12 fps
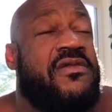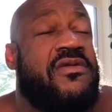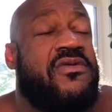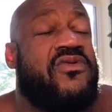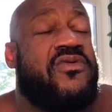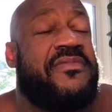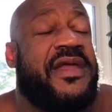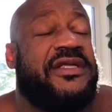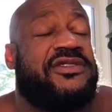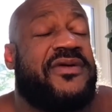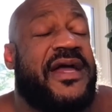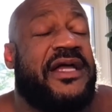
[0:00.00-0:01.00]
who may
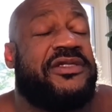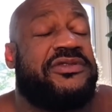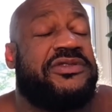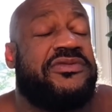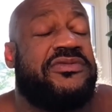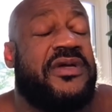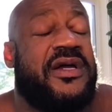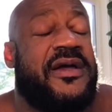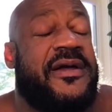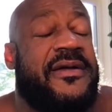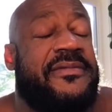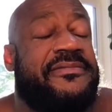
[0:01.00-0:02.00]
try
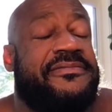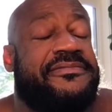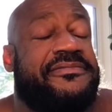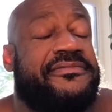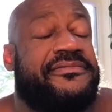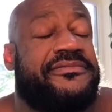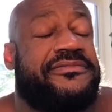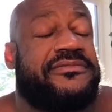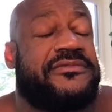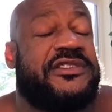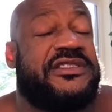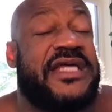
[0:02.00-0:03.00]
to
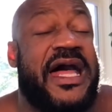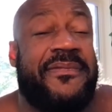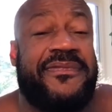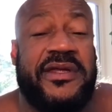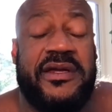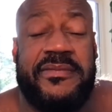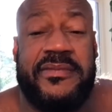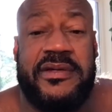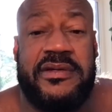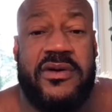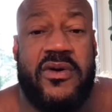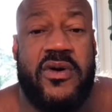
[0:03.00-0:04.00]
stop them
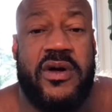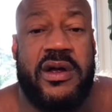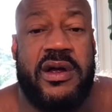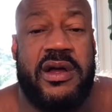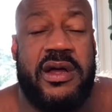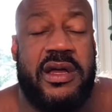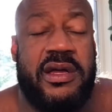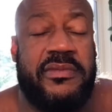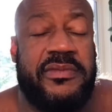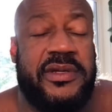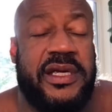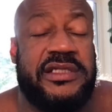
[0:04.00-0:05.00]

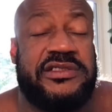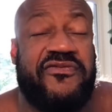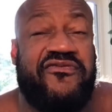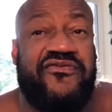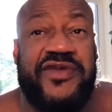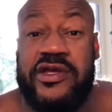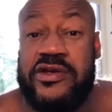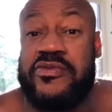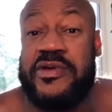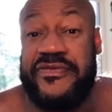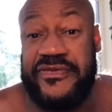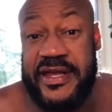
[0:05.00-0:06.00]
or interfere
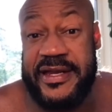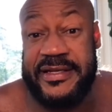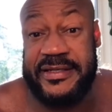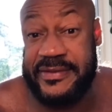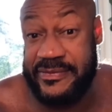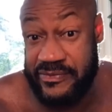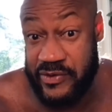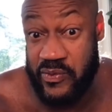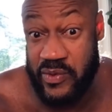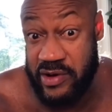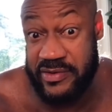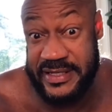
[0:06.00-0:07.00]
with the
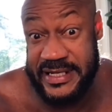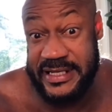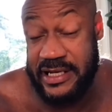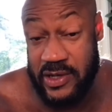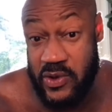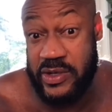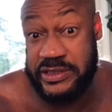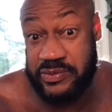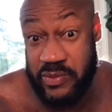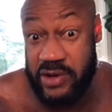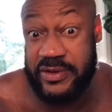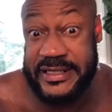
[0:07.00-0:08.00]
Lord's
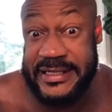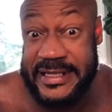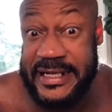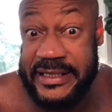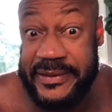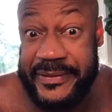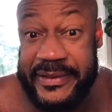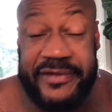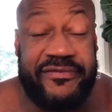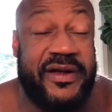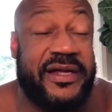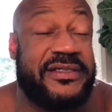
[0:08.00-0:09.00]
work that they're doing,
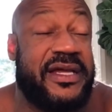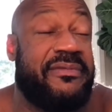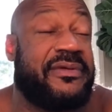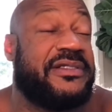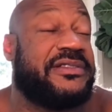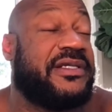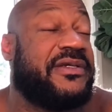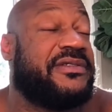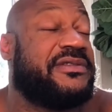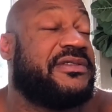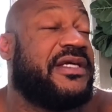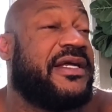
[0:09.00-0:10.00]
as far as I'm
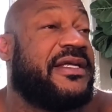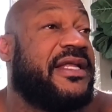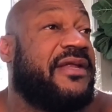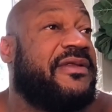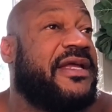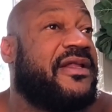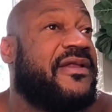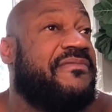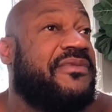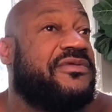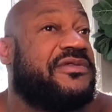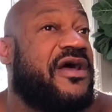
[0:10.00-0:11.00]
concerned. They take them
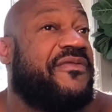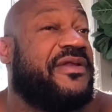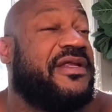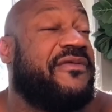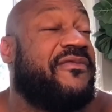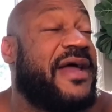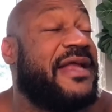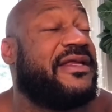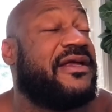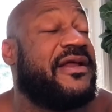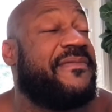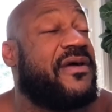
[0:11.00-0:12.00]
boots off and leave right
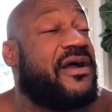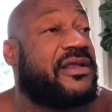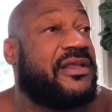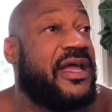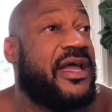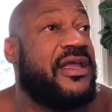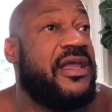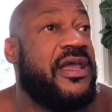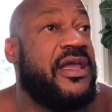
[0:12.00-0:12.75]
there in their parking lot.